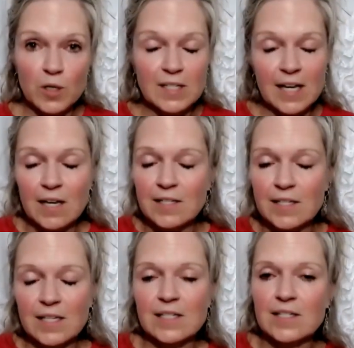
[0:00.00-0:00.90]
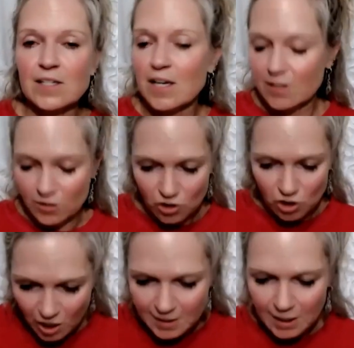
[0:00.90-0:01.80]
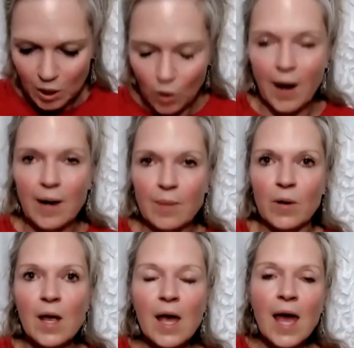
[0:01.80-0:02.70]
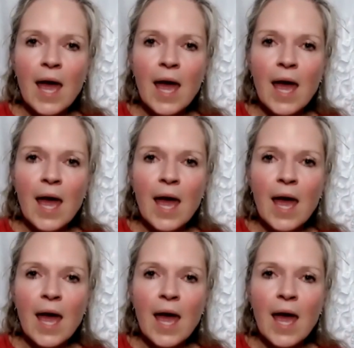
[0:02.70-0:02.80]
sales is is just incredible.